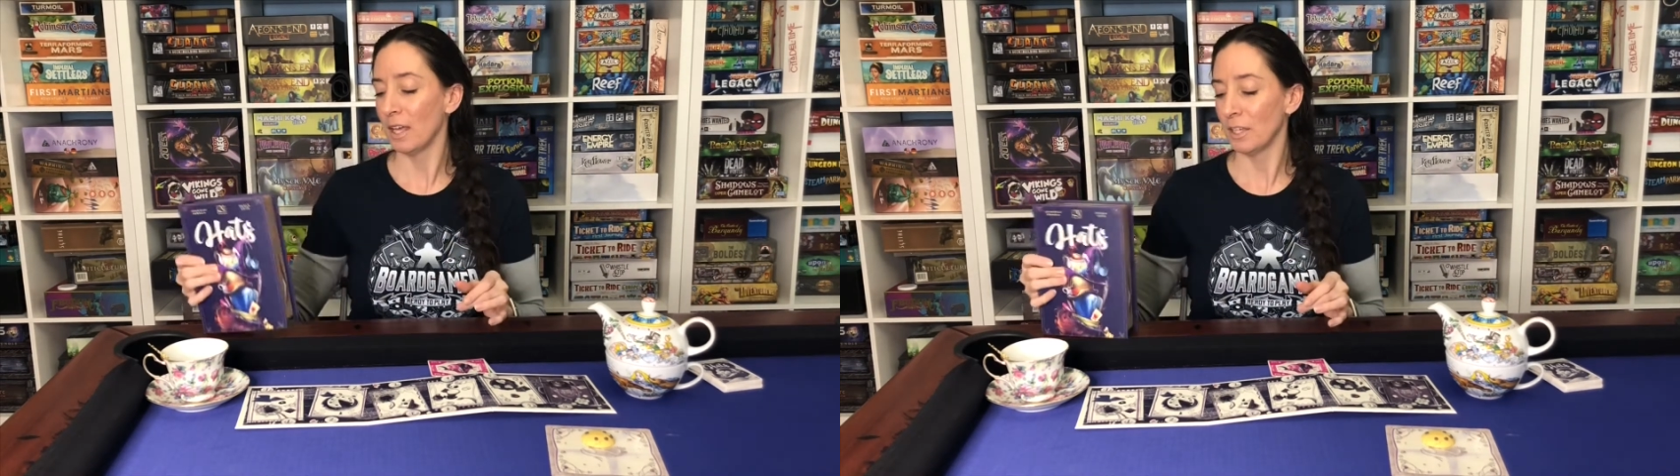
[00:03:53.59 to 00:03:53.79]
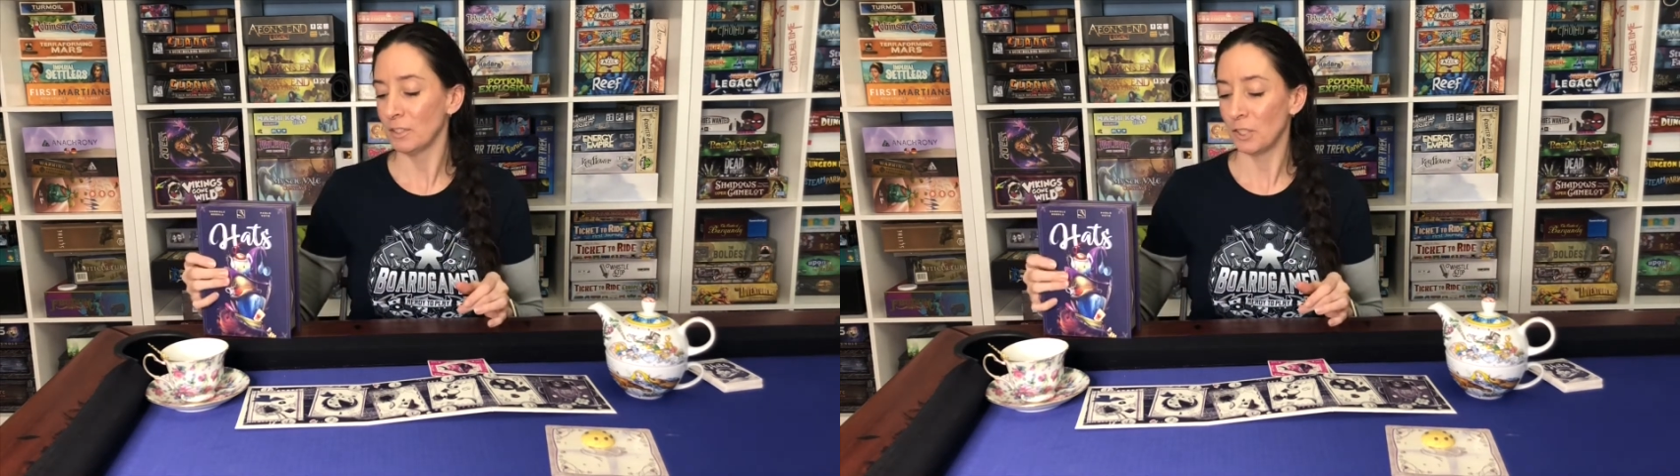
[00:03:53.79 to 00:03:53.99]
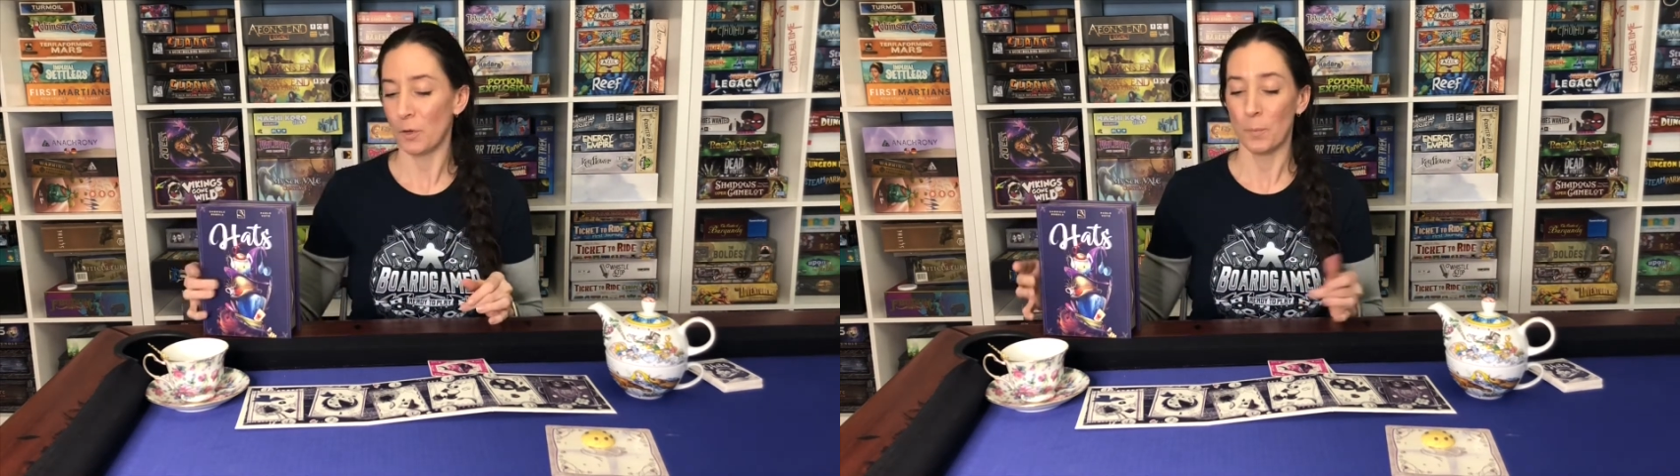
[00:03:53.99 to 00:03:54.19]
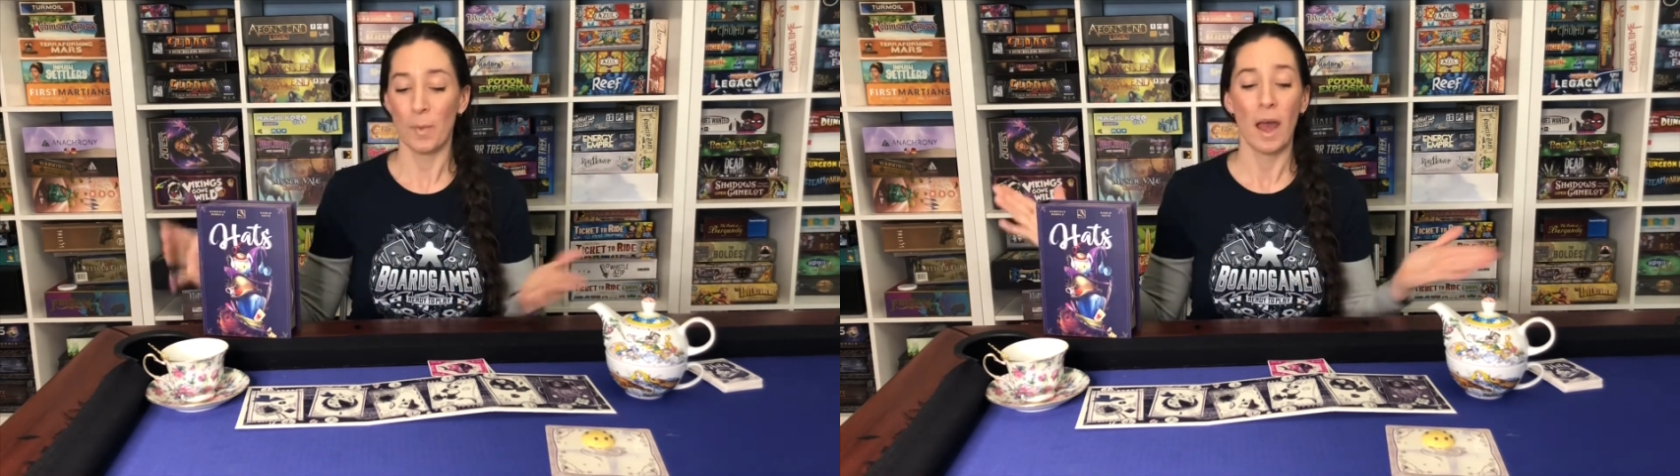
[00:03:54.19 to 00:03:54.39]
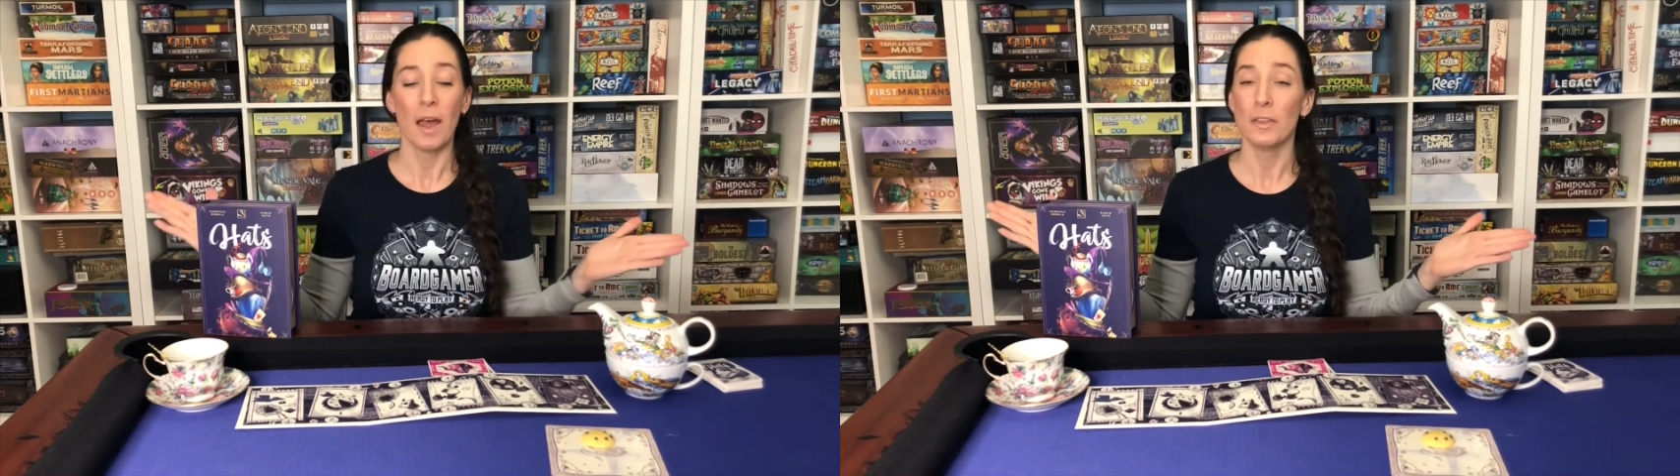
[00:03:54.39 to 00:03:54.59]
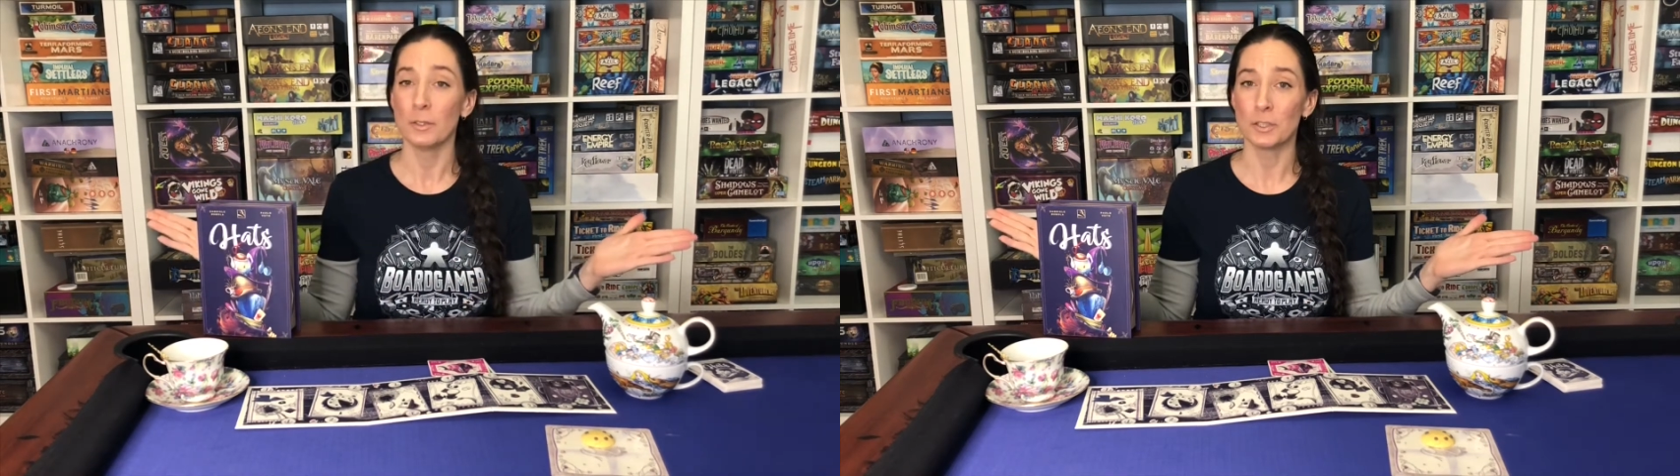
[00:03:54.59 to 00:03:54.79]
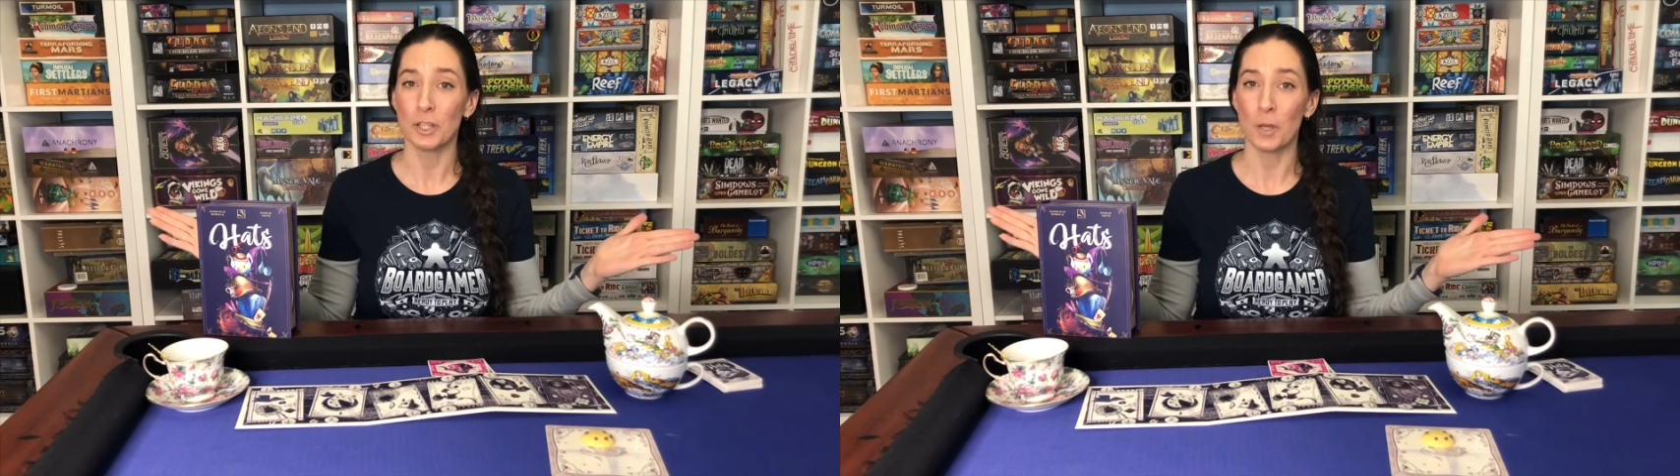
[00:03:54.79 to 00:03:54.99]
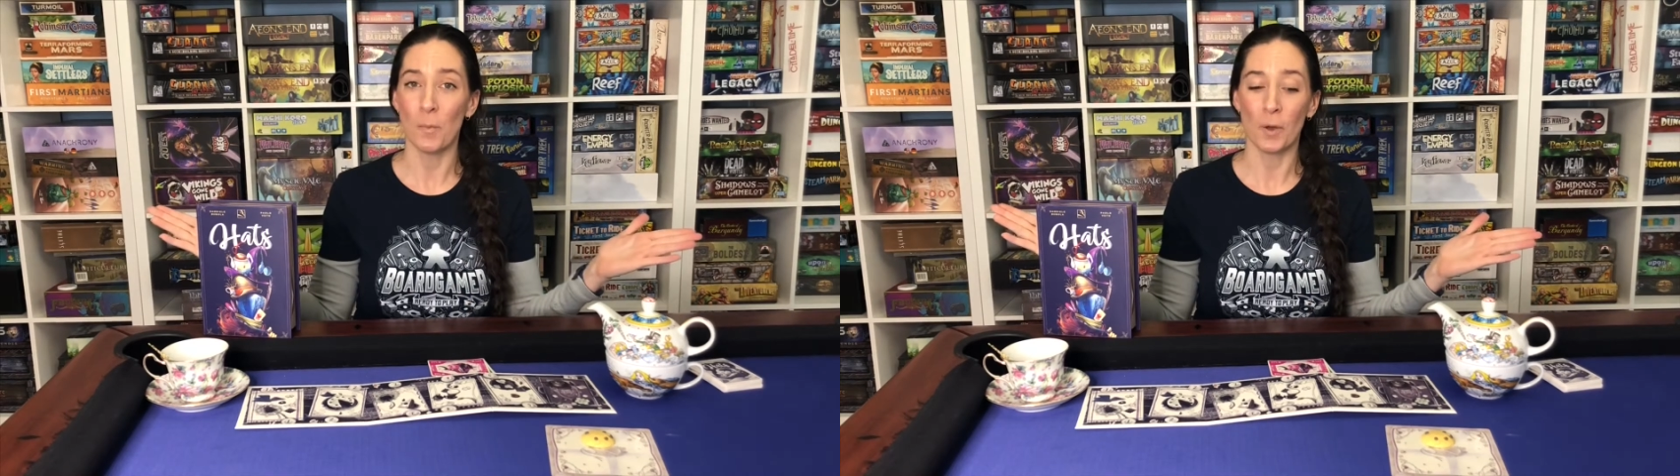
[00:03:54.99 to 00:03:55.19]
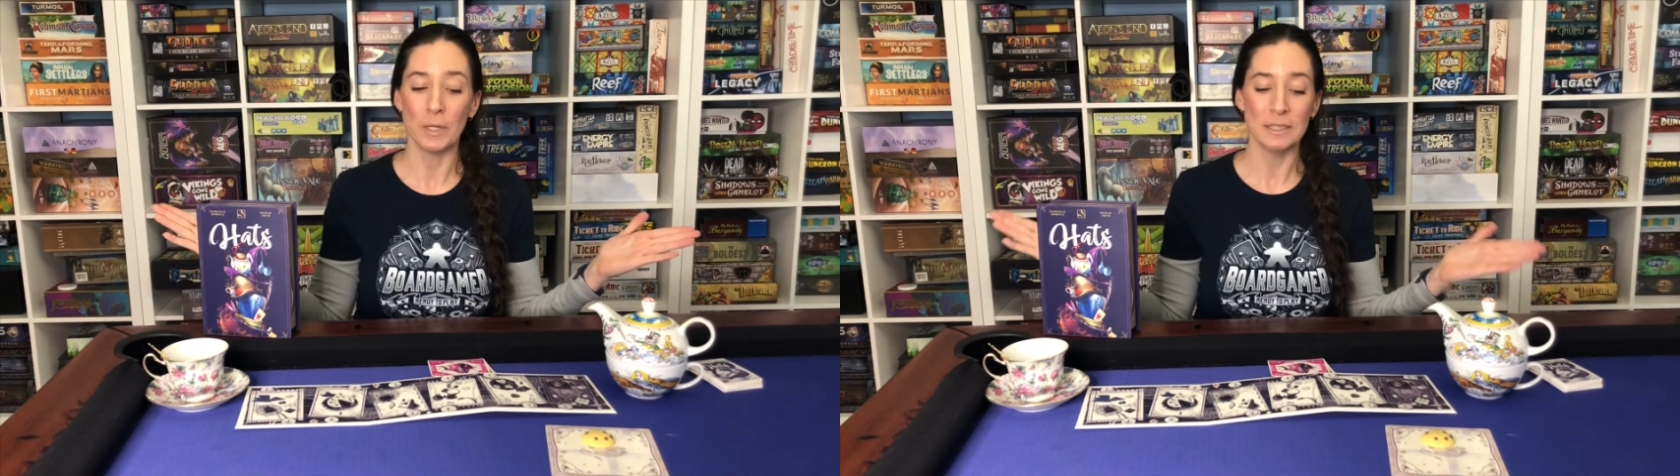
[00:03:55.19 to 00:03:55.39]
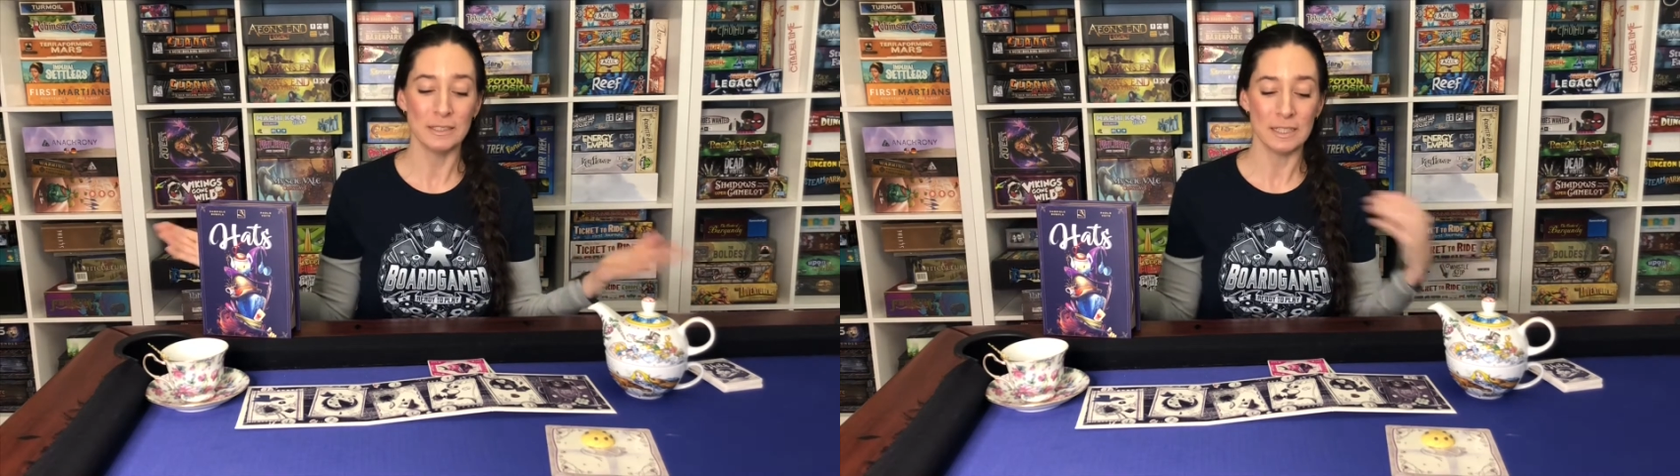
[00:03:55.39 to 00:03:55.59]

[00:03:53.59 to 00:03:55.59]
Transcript: So those are the components.